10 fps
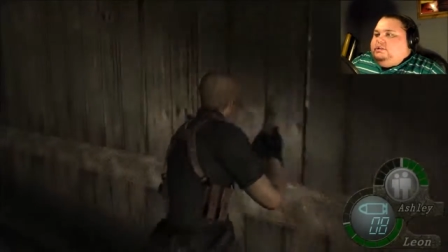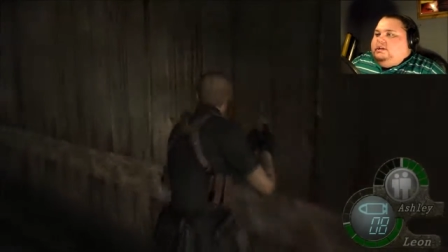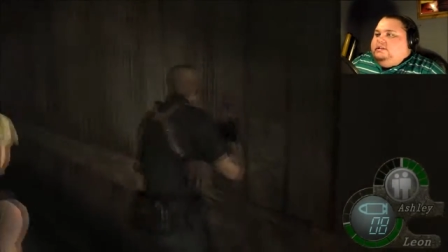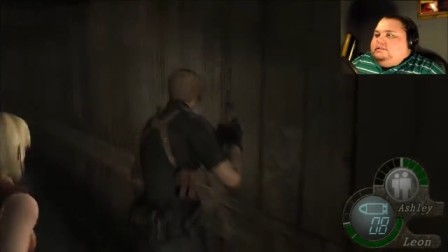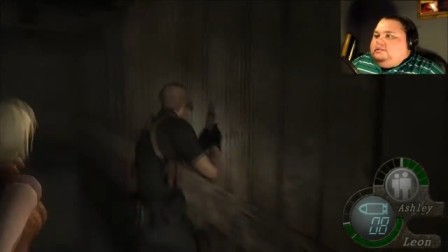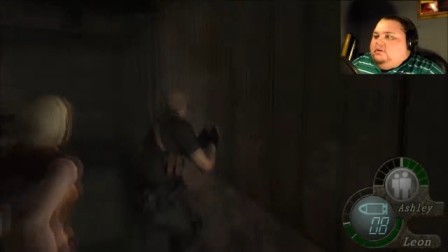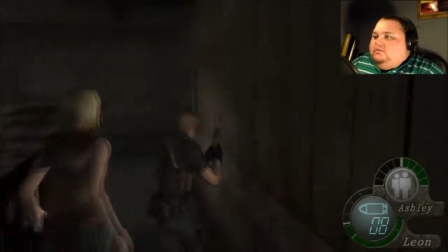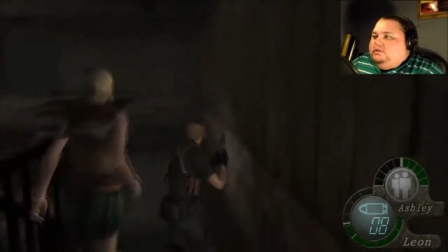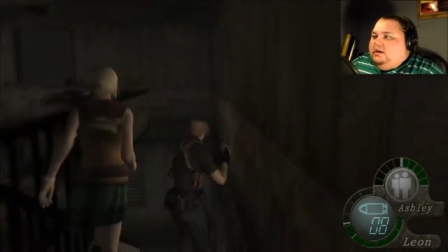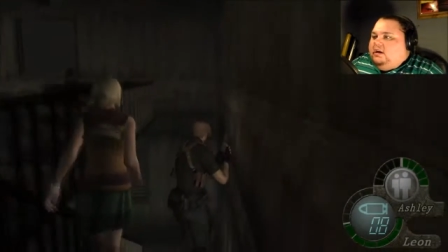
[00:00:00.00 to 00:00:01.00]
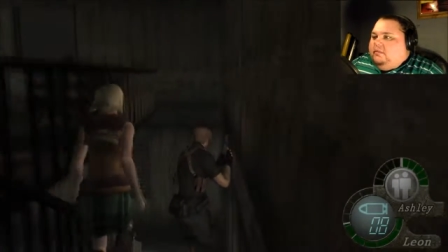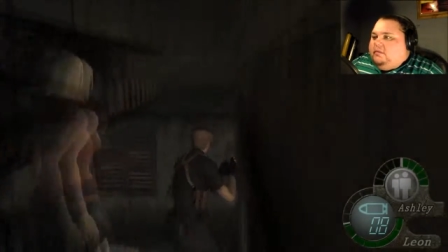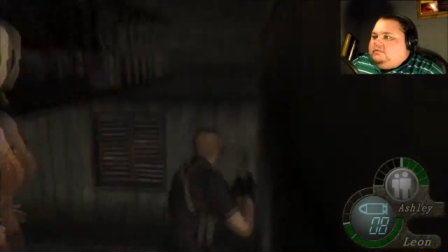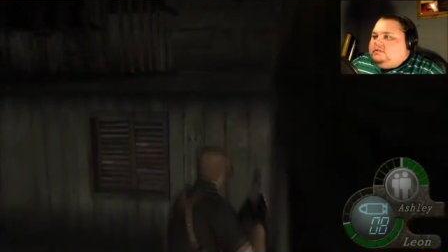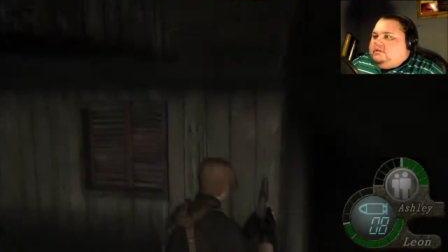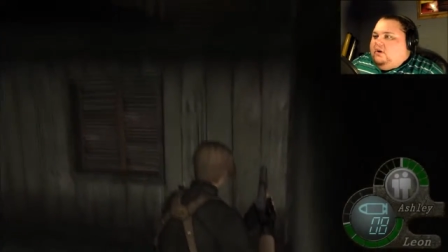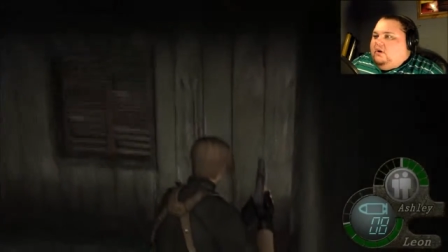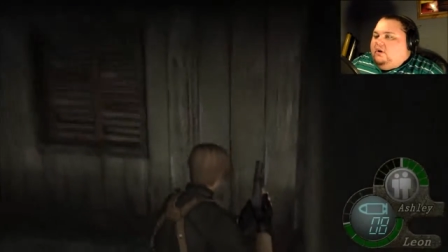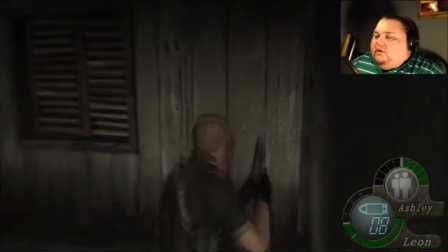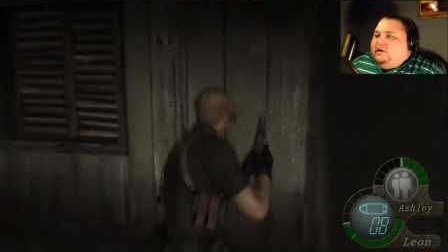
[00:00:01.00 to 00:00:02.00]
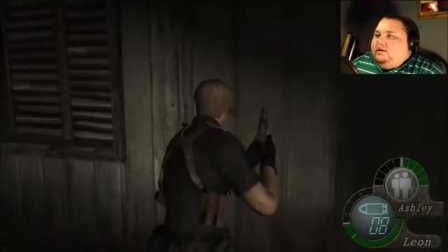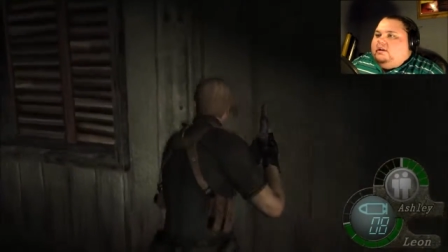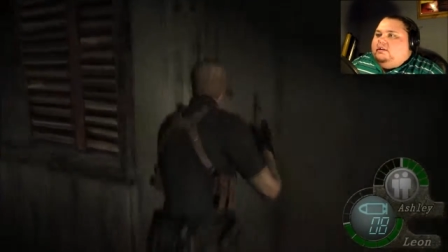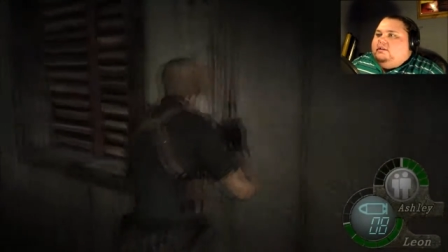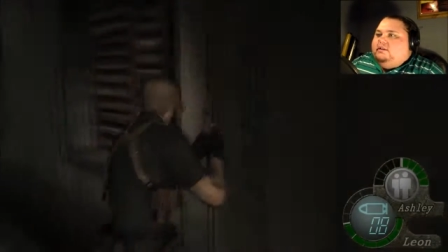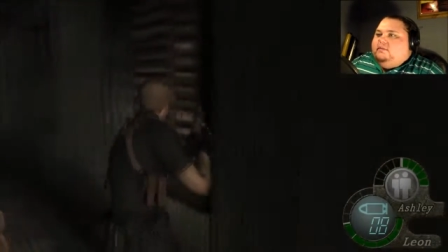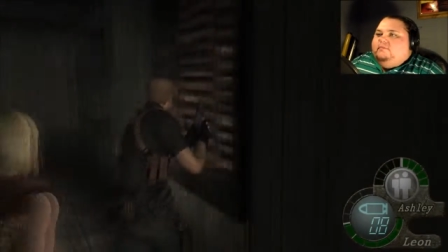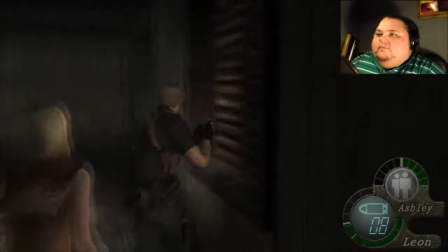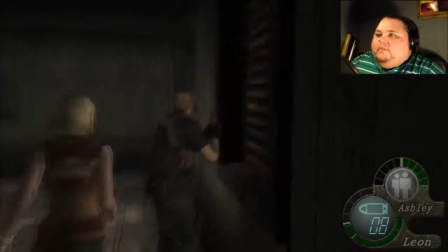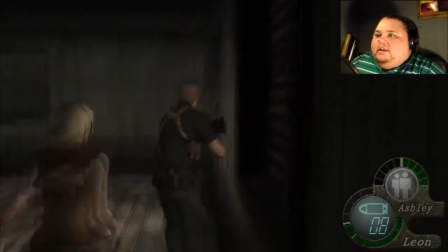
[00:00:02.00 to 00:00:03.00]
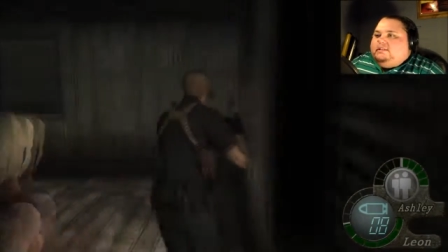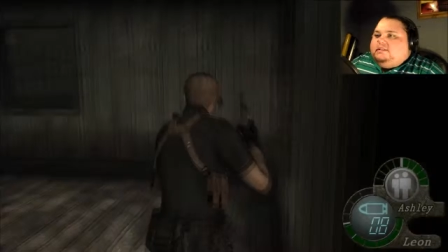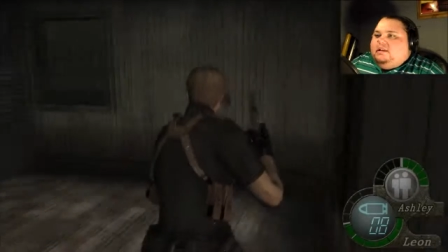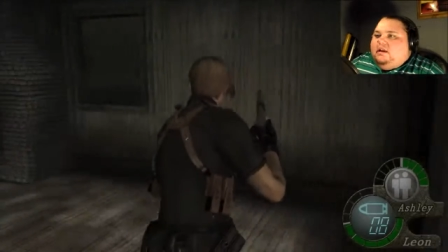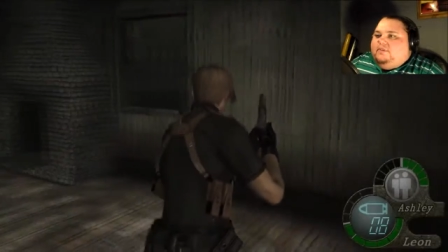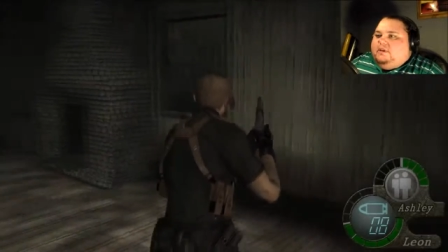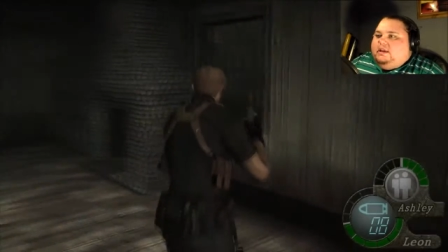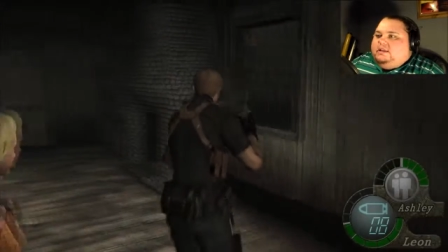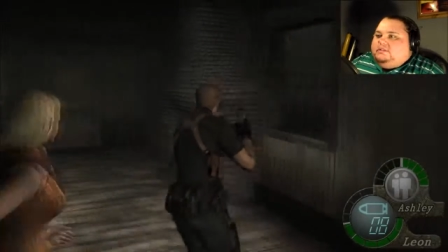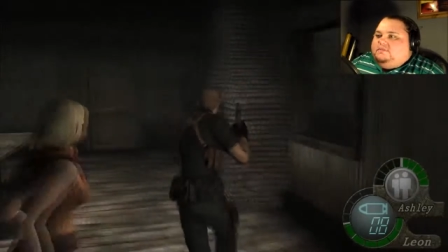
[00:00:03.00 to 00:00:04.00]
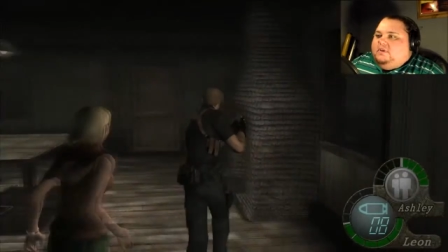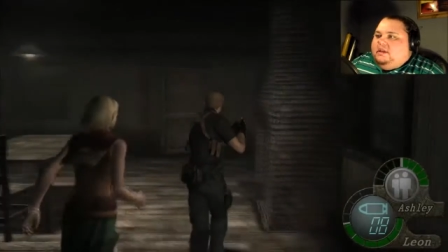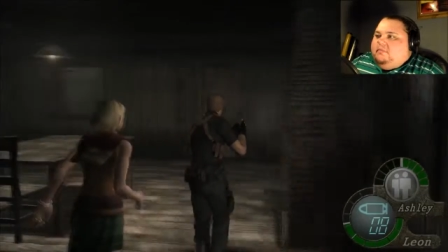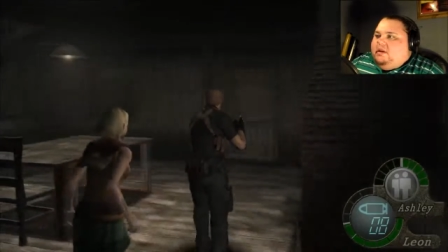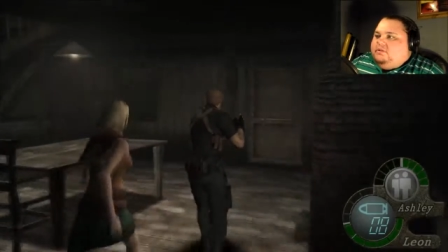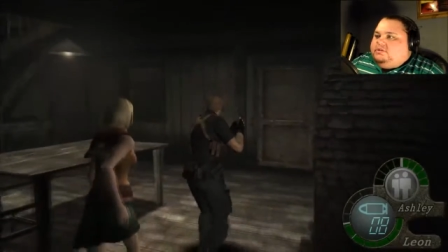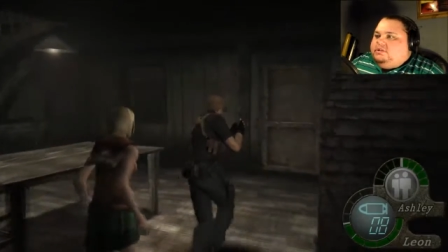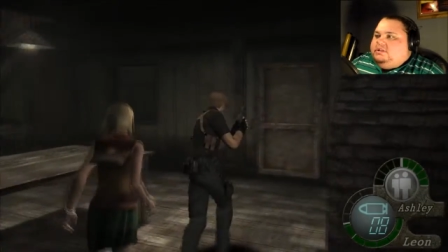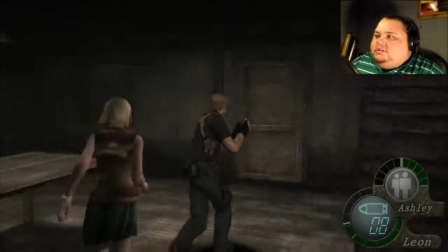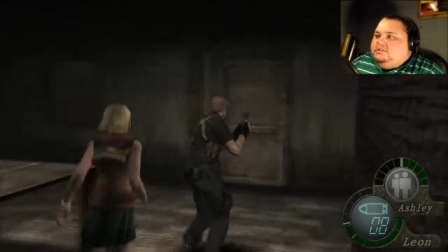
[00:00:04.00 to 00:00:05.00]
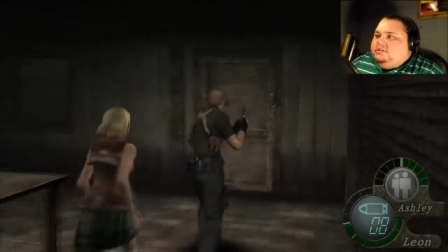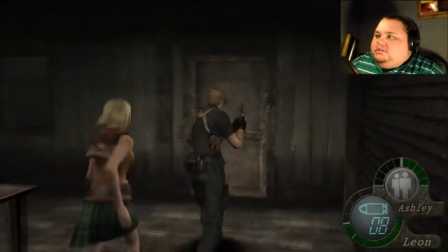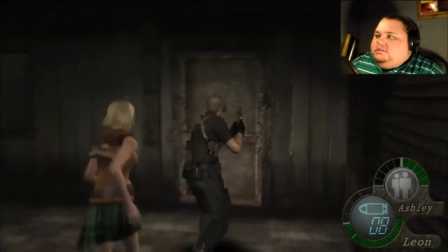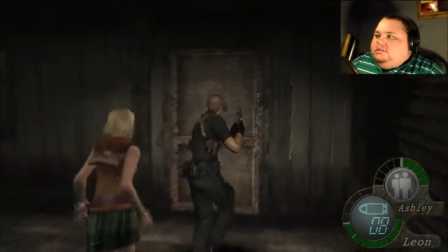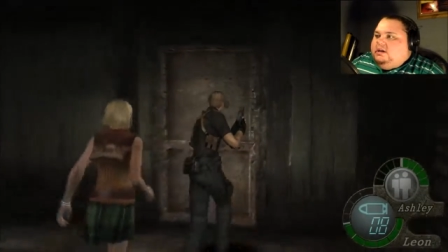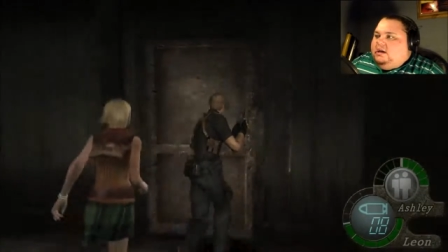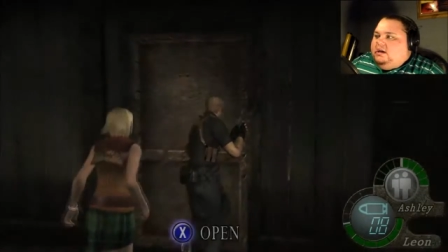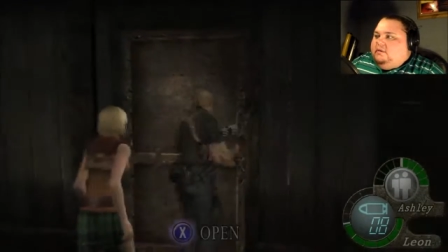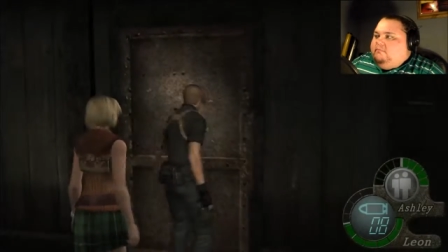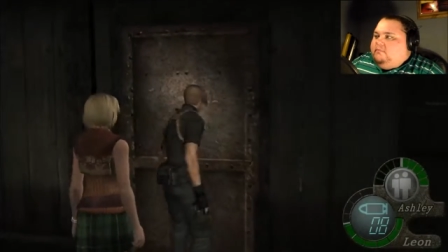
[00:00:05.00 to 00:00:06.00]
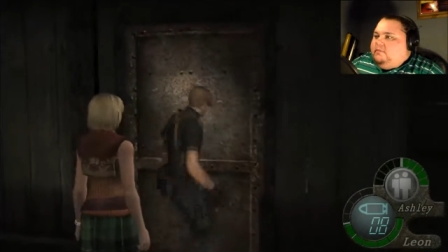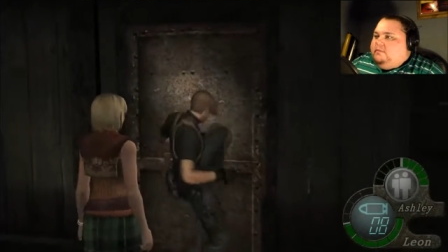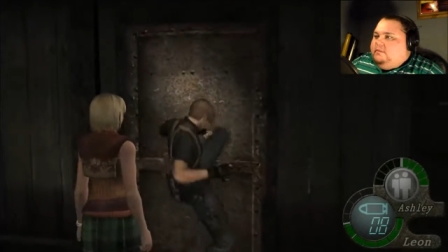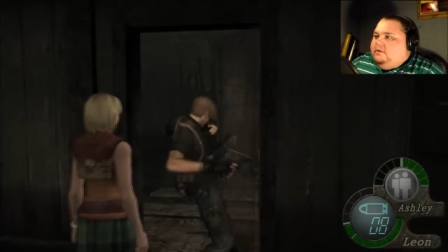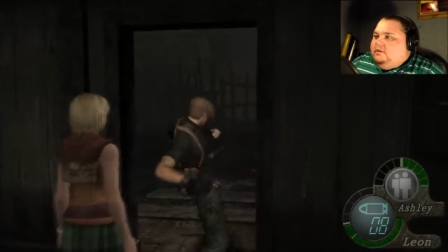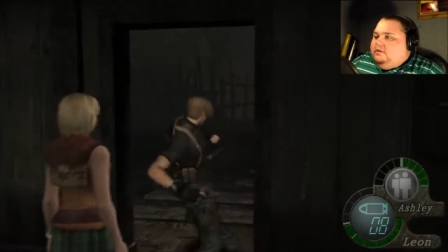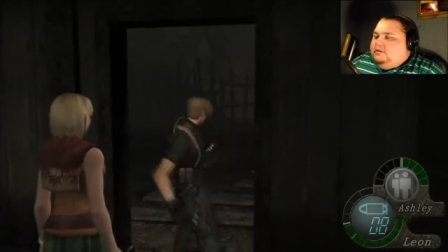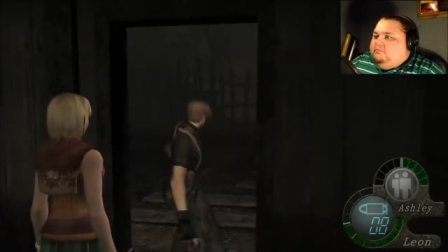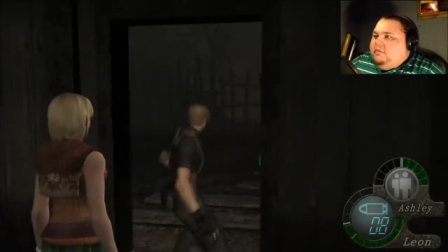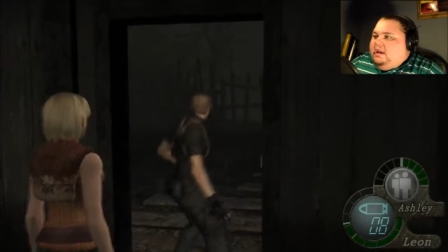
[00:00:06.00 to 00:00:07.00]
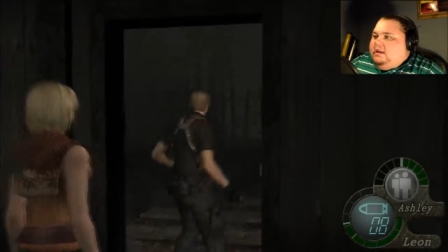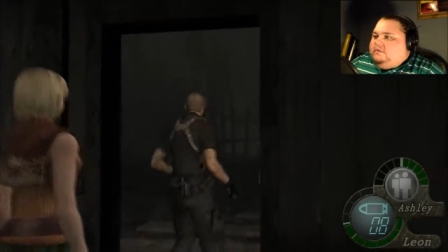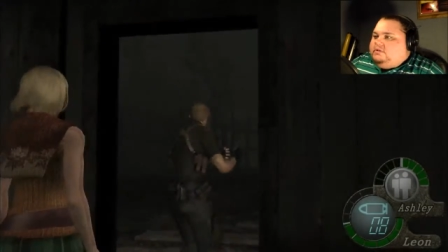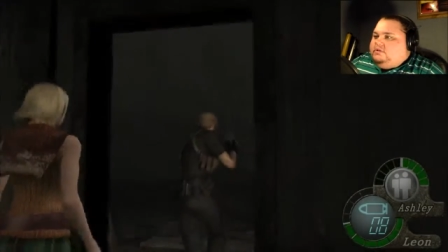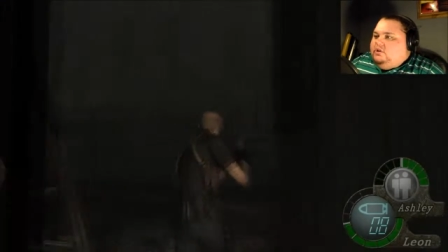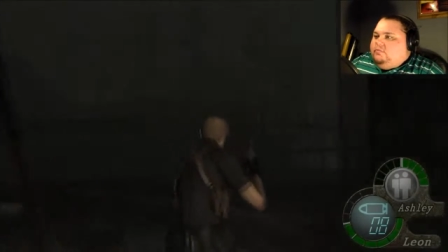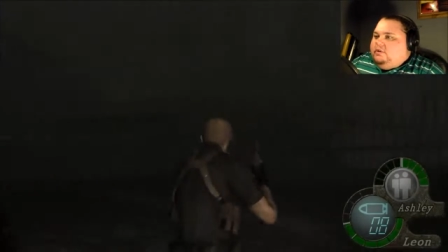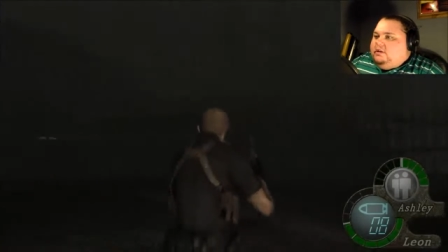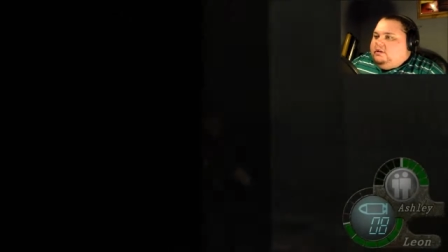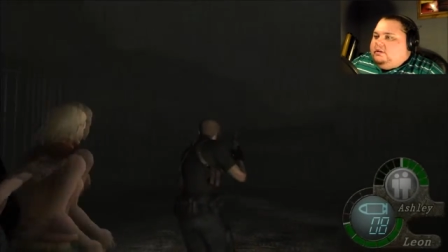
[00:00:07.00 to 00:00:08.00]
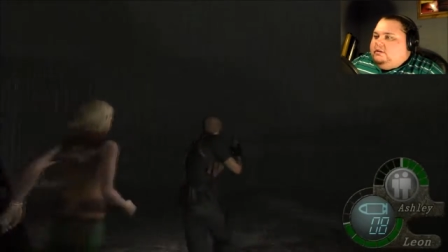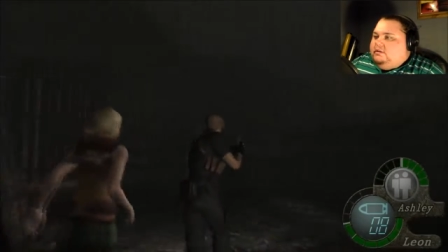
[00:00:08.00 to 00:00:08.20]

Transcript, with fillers: she is so dumb. I'm sorry. It's nothing against females. She's just dumb. Made of stupid.